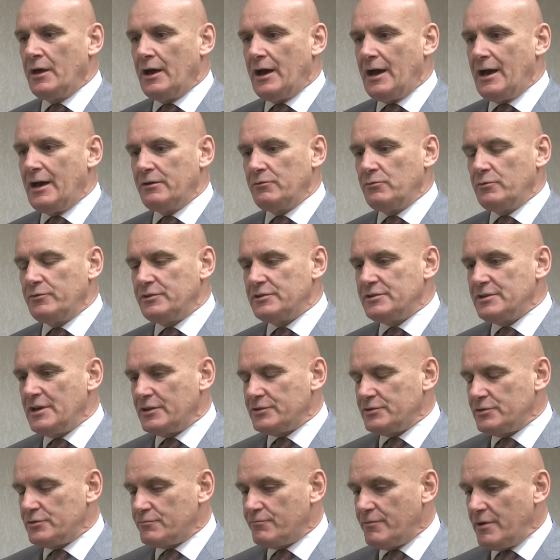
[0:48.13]
And with the
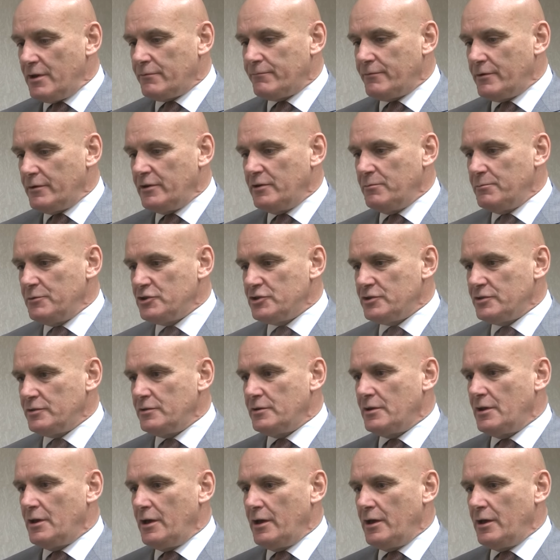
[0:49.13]
Texas Railroad
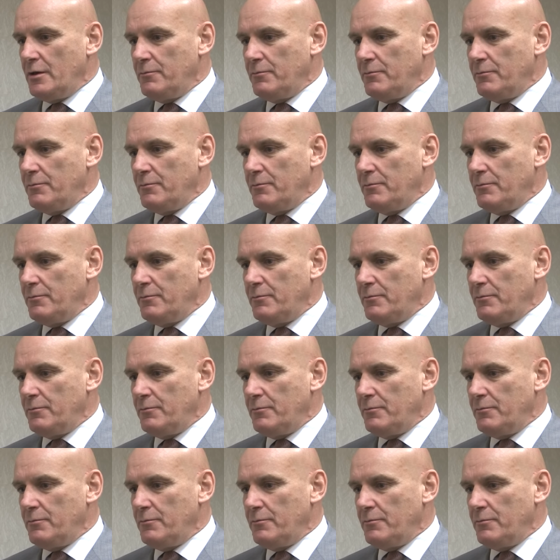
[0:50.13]
Commission,